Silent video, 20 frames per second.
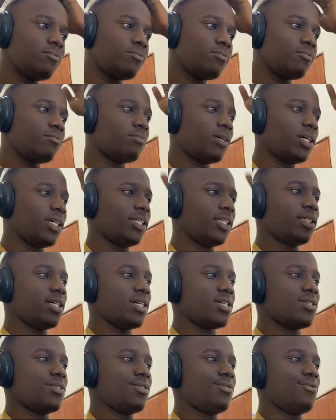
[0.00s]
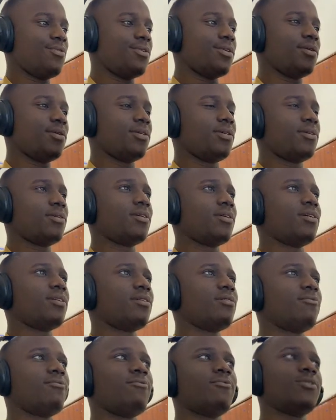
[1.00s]
market has
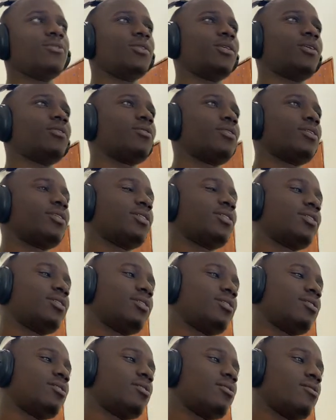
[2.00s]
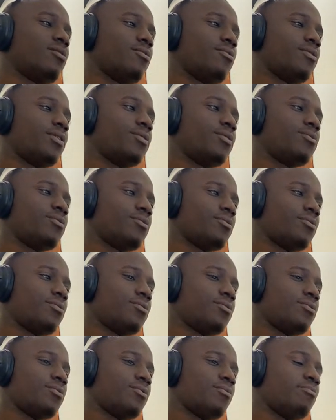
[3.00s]
what should I call it?
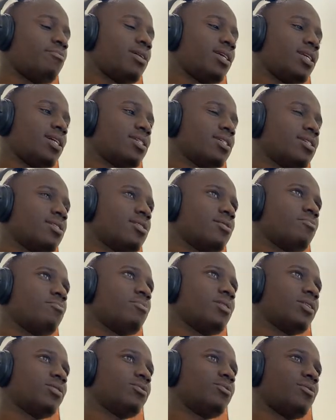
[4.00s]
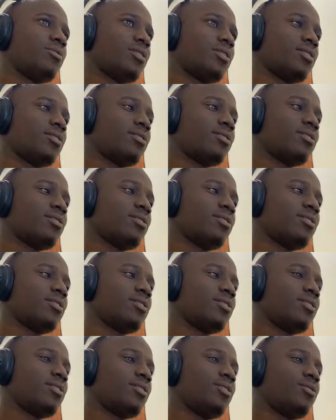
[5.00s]
Rebalanced back to the,
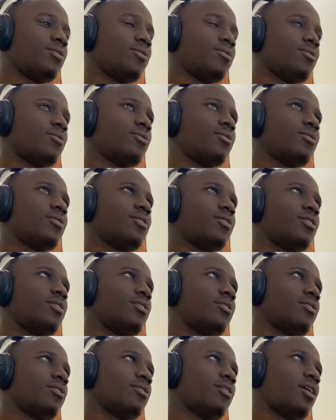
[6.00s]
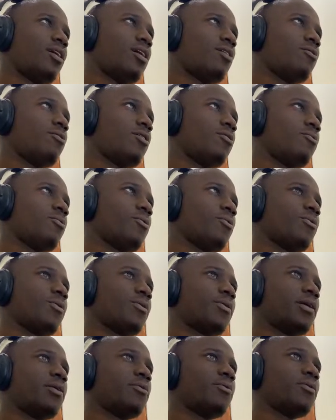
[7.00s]
you know, how we
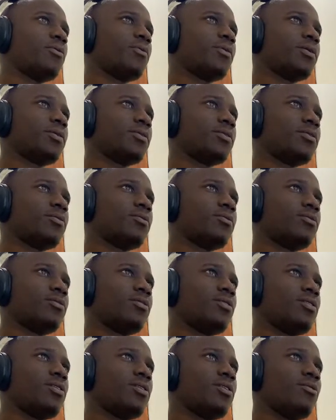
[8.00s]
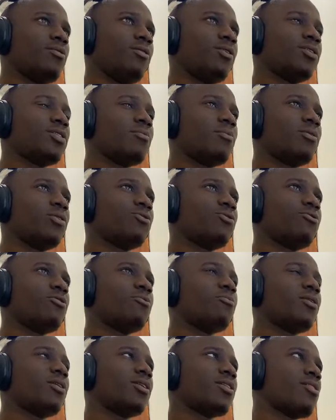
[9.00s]
were. It's about to
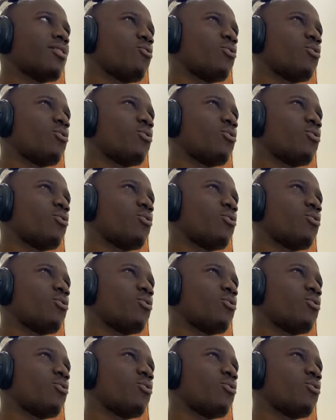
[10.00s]
form the